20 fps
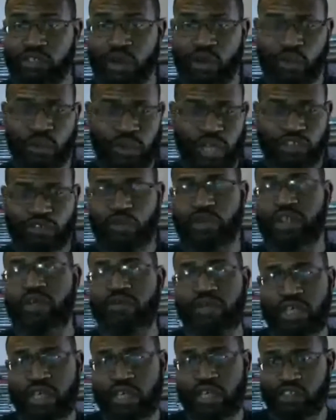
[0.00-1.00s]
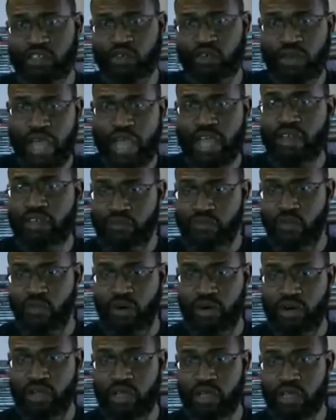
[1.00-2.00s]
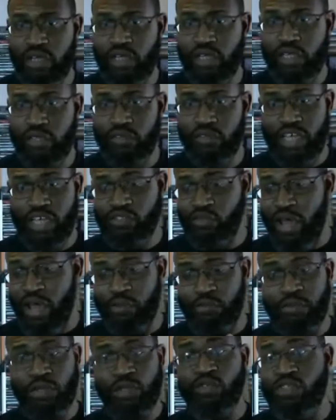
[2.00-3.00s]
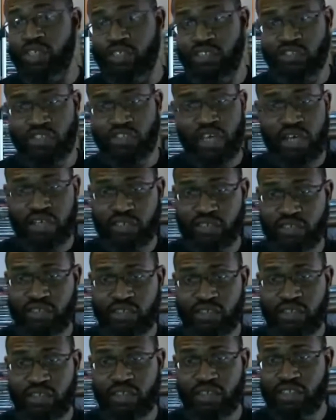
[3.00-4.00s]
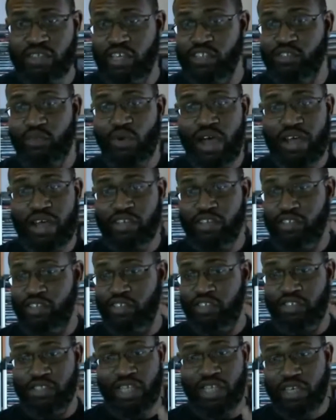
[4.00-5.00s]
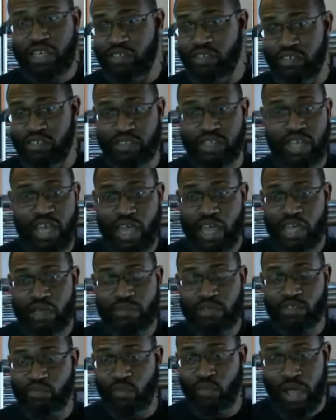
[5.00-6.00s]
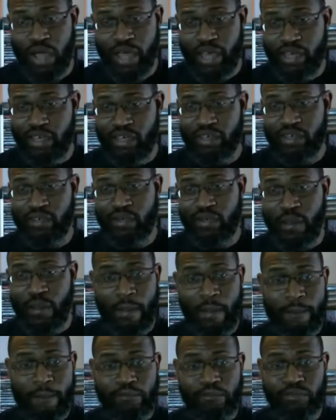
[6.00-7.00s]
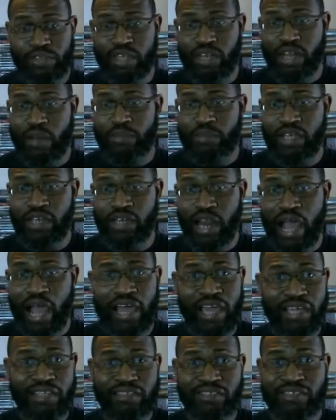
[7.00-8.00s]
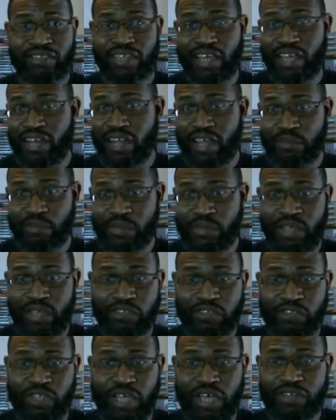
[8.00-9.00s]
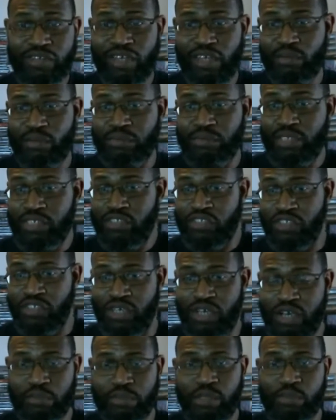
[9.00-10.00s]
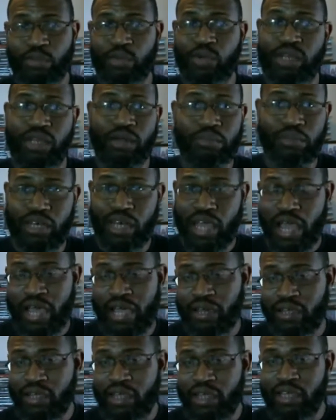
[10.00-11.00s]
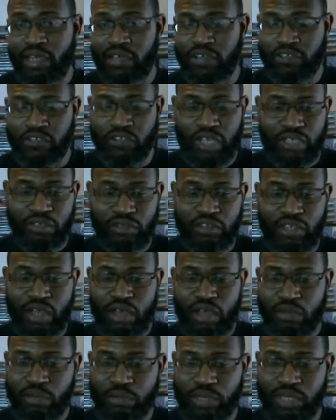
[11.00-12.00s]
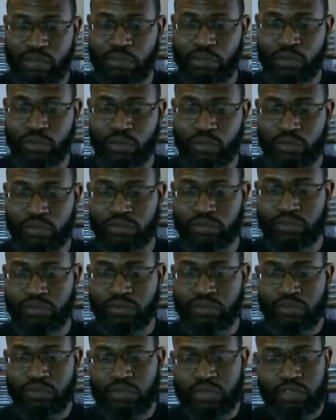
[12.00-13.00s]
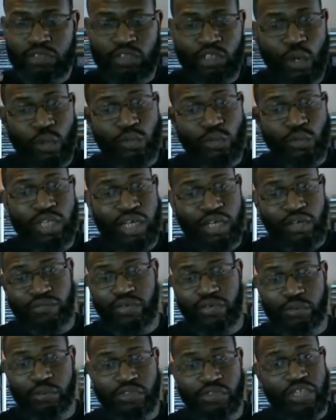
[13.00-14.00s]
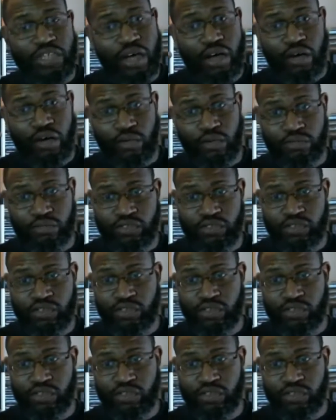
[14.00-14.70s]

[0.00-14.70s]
that's what everything is created for. That's why the music sucks. That's why the sneakers game is whack. And I mean, I hate to say that because it sounds like I'm dissing young people, and I'm not. It's that young people don't think for themselves.